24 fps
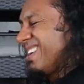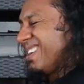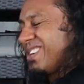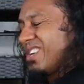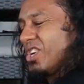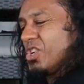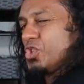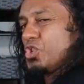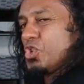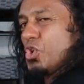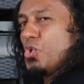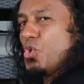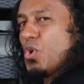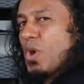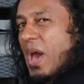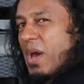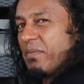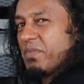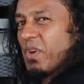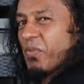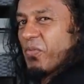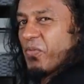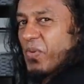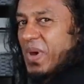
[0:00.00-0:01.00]
You do
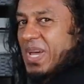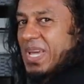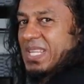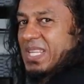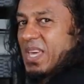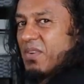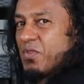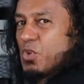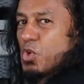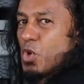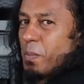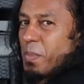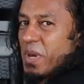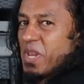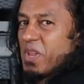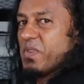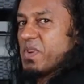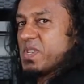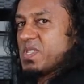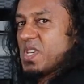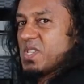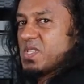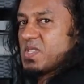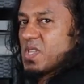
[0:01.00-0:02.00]
have your feet giving you a bit of
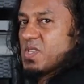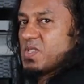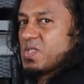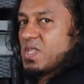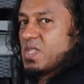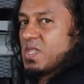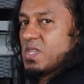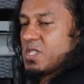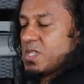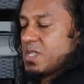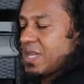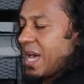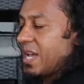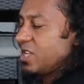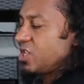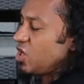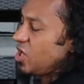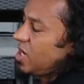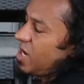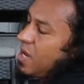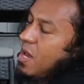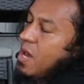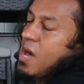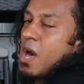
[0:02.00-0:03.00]
assistance in this stage
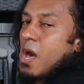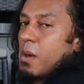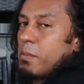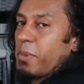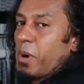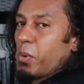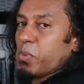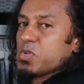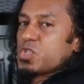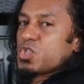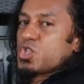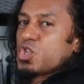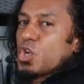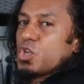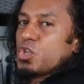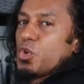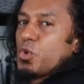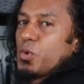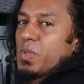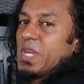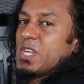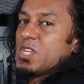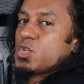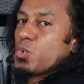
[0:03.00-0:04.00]
here, but we'll still
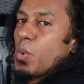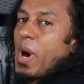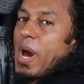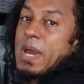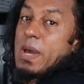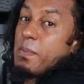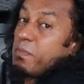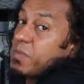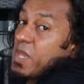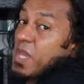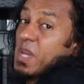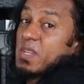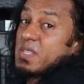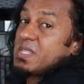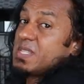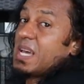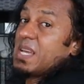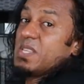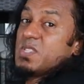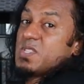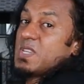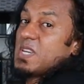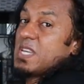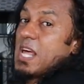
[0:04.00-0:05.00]
this way.
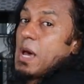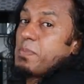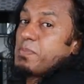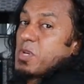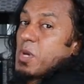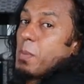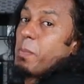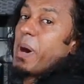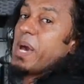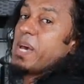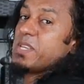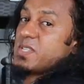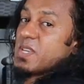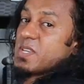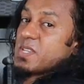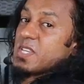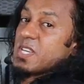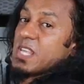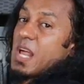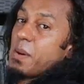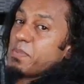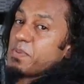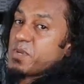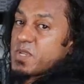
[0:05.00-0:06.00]
10 sit-ups, your basic
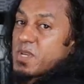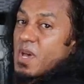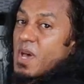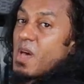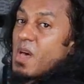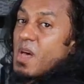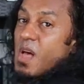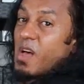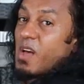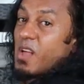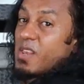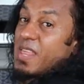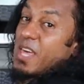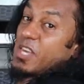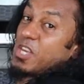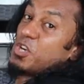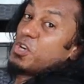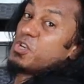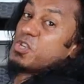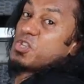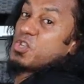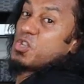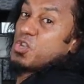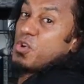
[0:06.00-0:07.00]
sit-ups that you
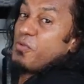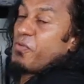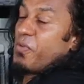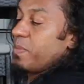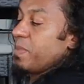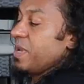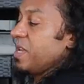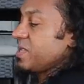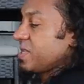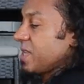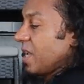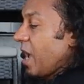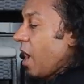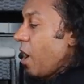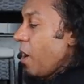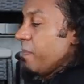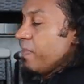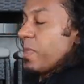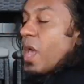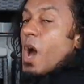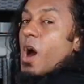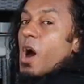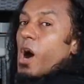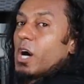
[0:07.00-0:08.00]
used to do from years
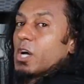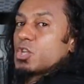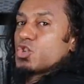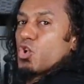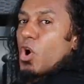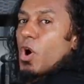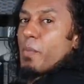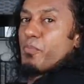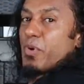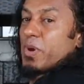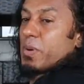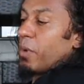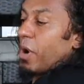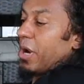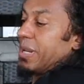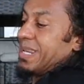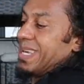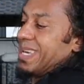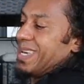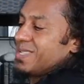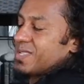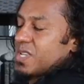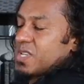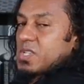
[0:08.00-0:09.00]
ago. I try and bring my
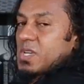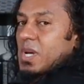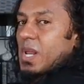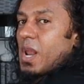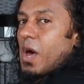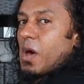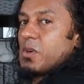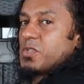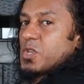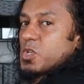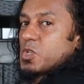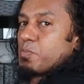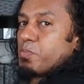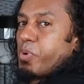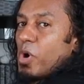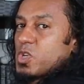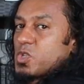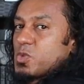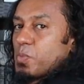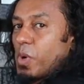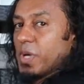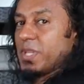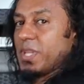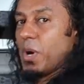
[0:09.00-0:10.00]
knees as close as
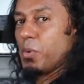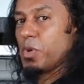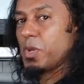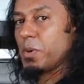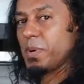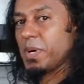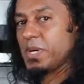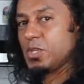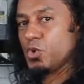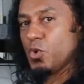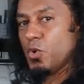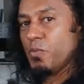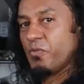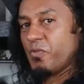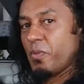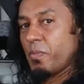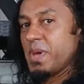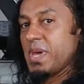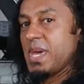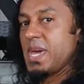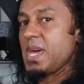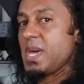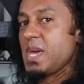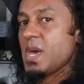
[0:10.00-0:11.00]
possible. I don't want to be doing from
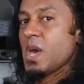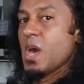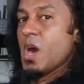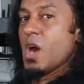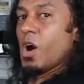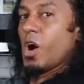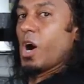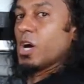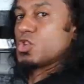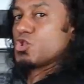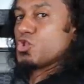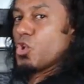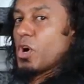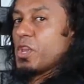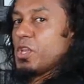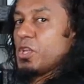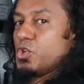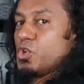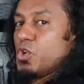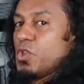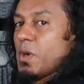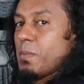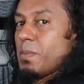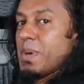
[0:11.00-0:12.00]
here. I try to
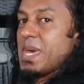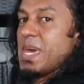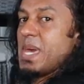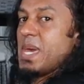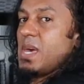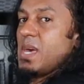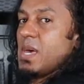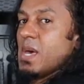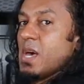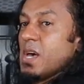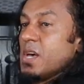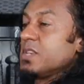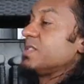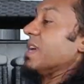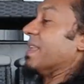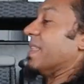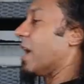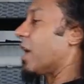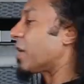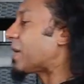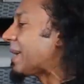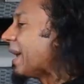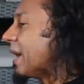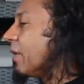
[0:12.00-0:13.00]
do them here so
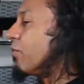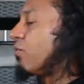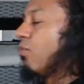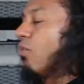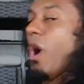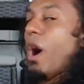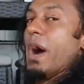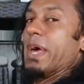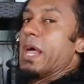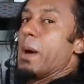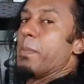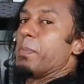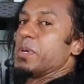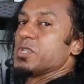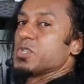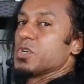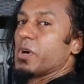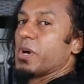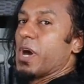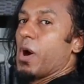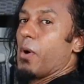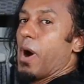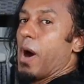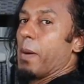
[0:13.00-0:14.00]
that I can get right up as
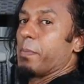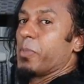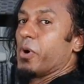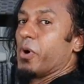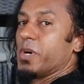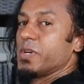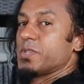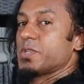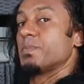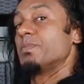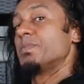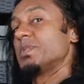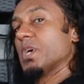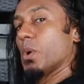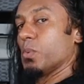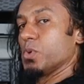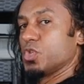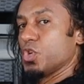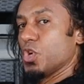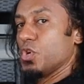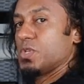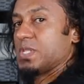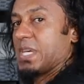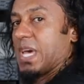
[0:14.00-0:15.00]
I go up, guys. So we'll
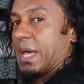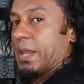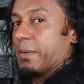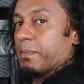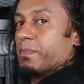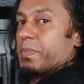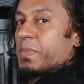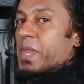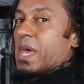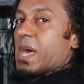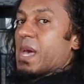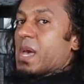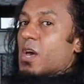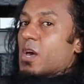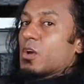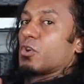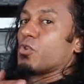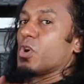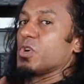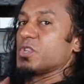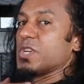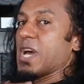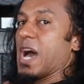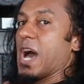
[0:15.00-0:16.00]
do 10.
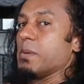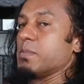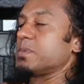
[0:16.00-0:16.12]
Cross your